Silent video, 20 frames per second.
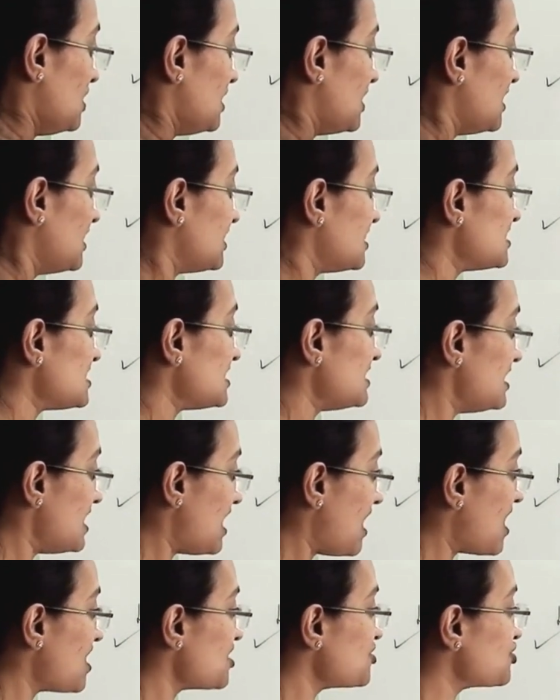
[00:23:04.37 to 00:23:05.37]
It is a
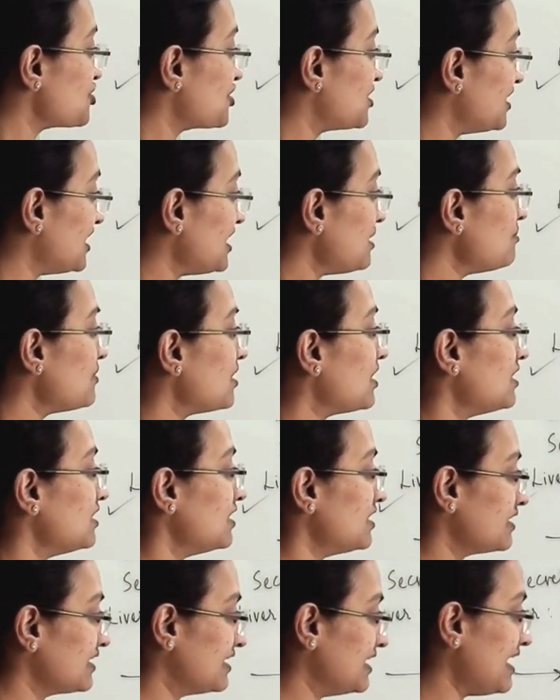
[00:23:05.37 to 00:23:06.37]
large cream
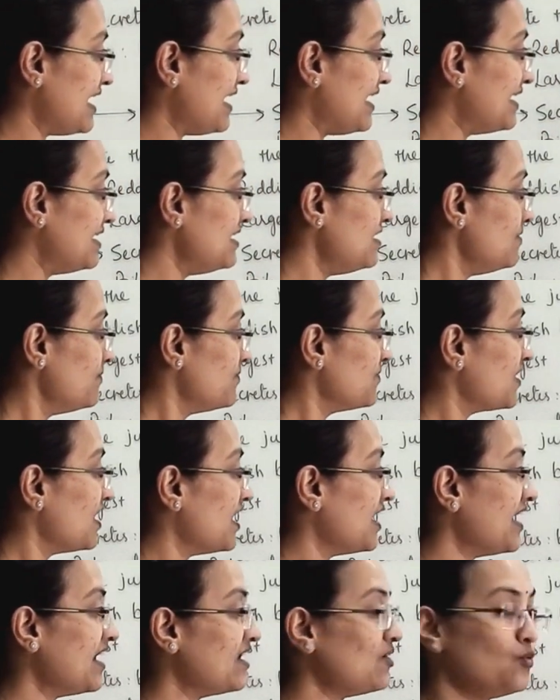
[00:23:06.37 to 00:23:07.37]
color gland,
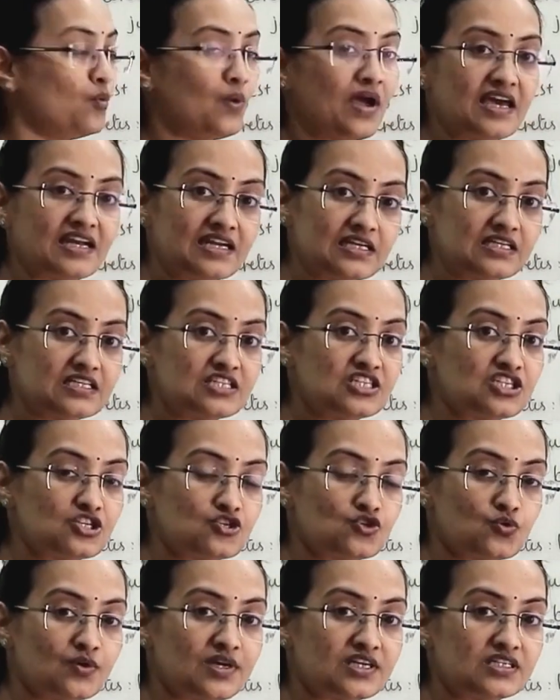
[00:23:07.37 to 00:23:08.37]
and where it is
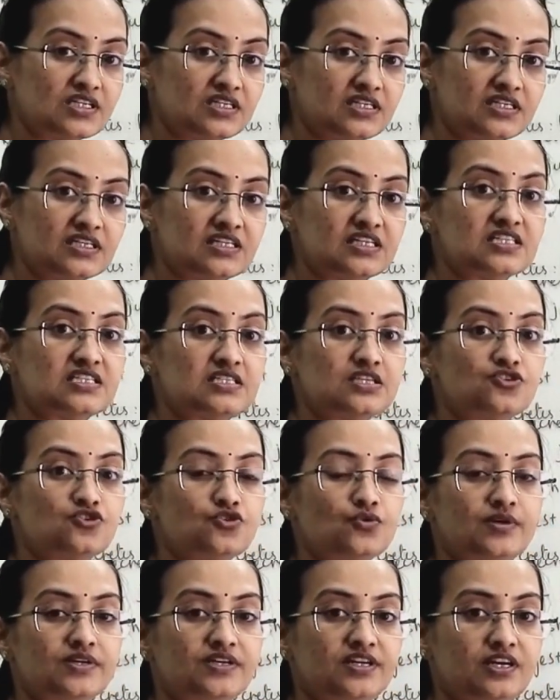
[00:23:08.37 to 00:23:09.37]

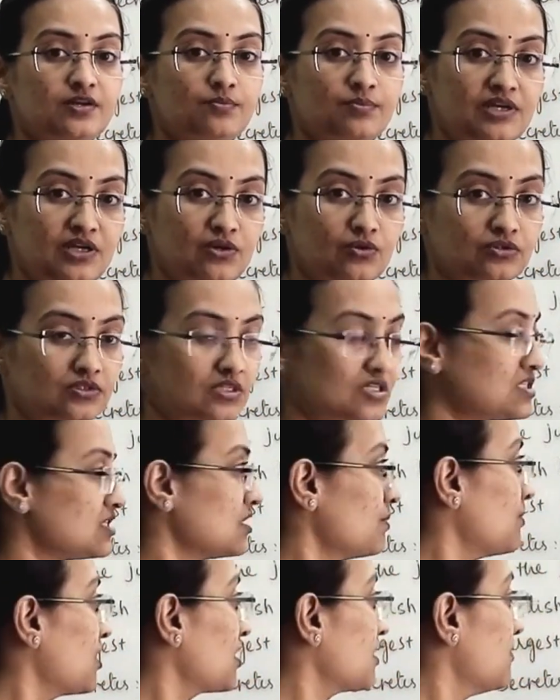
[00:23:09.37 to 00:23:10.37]
situated below the
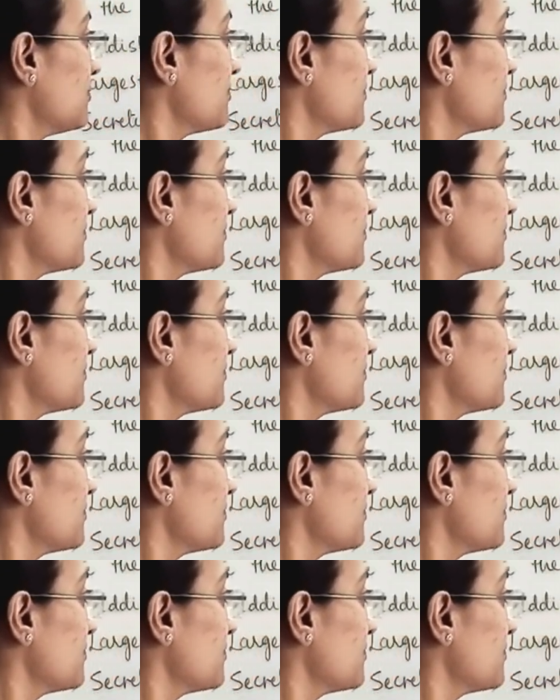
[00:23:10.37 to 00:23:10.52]
stomach.